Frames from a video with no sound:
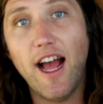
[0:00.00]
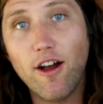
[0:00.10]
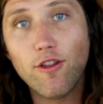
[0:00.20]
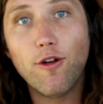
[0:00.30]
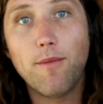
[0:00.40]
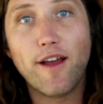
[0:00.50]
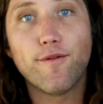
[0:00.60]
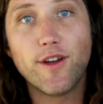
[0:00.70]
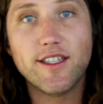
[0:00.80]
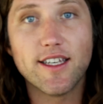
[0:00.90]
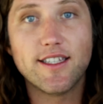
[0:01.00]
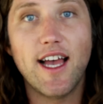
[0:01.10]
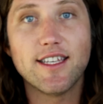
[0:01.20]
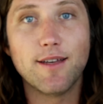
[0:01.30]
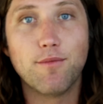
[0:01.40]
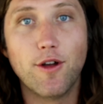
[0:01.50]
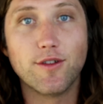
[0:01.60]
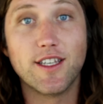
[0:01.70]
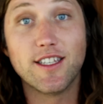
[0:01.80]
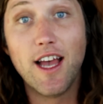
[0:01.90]
Download my free success
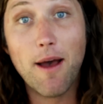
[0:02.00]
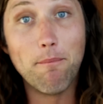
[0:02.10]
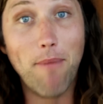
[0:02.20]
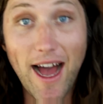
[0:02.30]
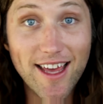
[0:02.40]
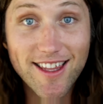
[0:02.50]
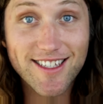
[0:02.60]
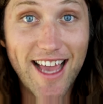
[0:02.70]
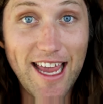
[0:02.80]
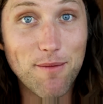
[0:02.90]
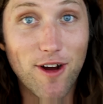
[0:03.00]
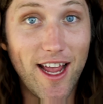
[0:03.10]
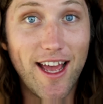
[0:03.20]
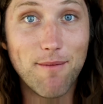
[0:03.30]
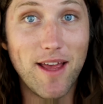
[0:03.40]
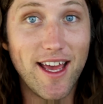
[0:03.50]
hypnosis. Buy this Abraham